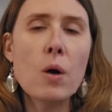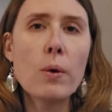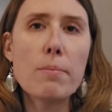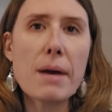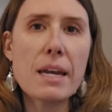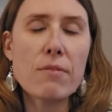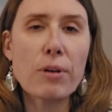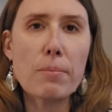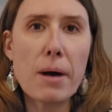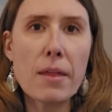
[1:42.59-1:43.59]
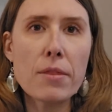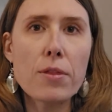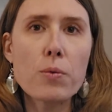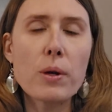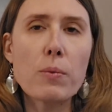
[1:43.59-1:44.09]
We met every
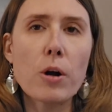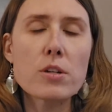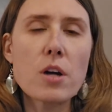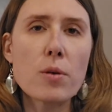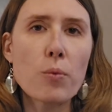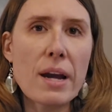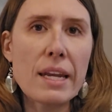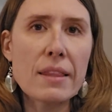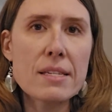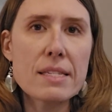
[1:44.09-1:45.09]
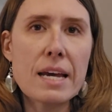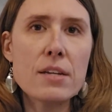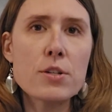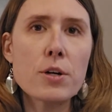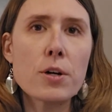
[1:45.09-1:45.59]
month. We worked on writing the
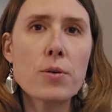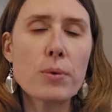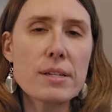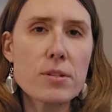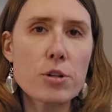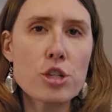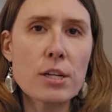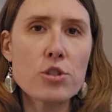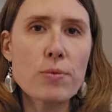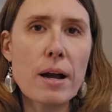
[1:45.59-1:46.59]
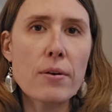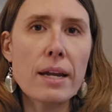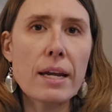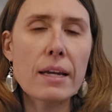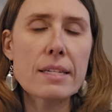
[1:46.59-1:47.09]
standard, researching
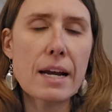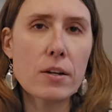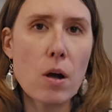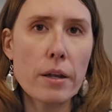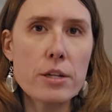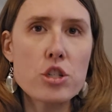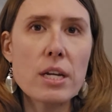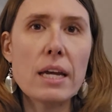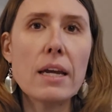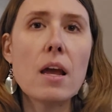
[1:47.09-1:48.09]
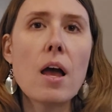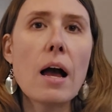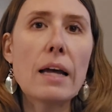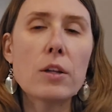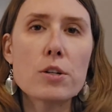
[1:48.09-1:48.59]
drowning technology.
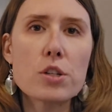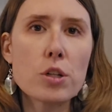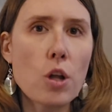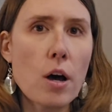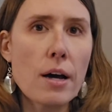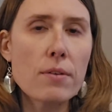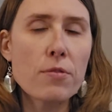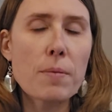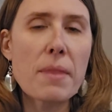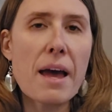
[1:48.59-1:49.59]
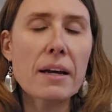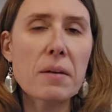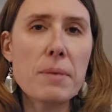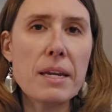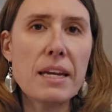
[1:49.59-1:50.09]
I learned a lot from that
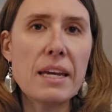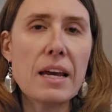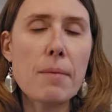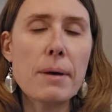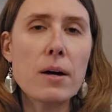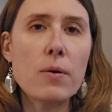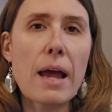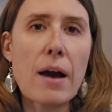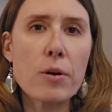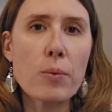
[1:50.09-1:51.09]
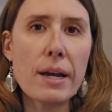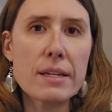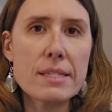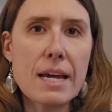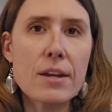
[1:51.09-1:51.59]
committee about how to write a
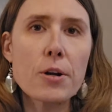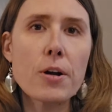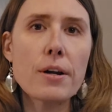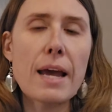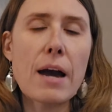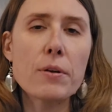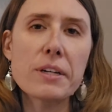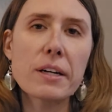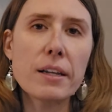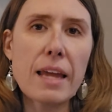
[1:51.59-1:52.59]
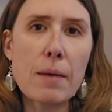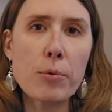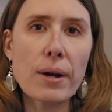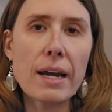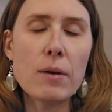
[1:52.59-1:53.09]
standard, how to
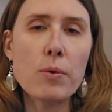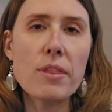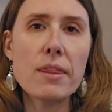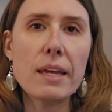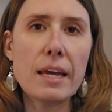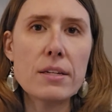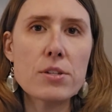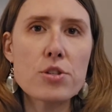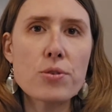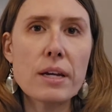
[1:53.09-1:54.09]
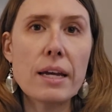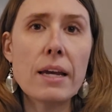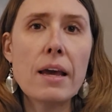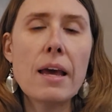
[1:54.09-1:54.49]
collaborate within the industry.